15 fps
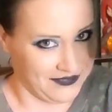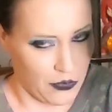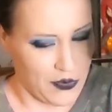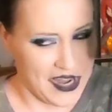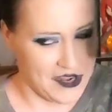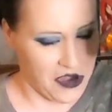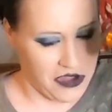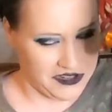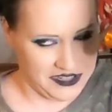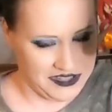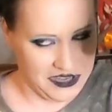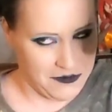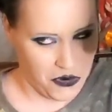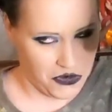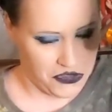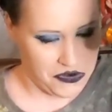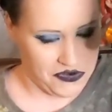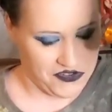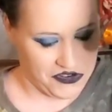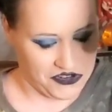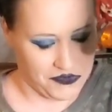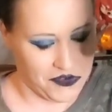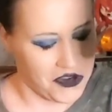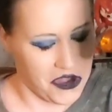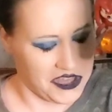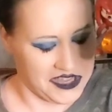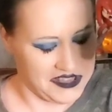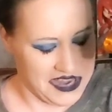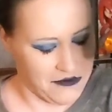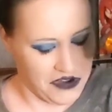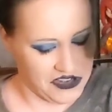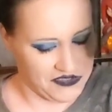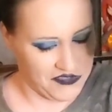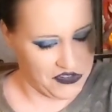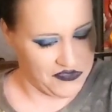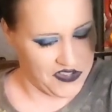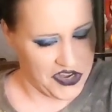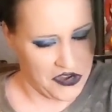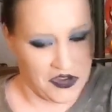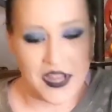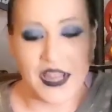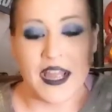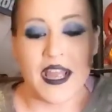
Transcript: We ain't calling it the Immortal Universe. We're calling it the Anne Riceverse over here.